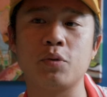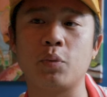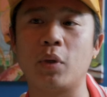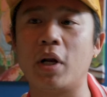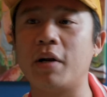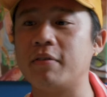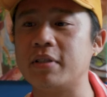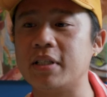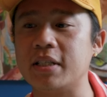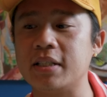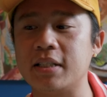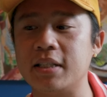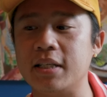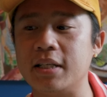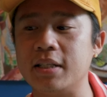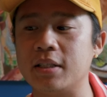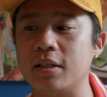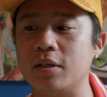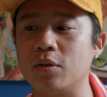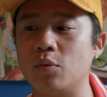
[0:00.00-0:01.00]
whatever's in
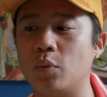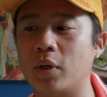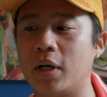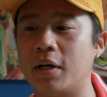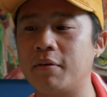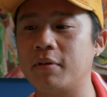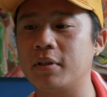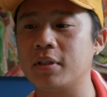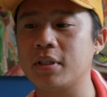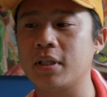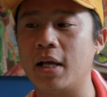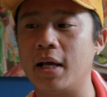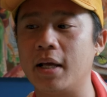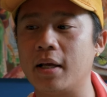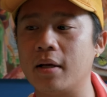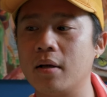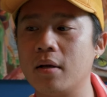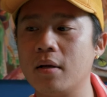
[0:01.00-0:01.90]
season, whatever is like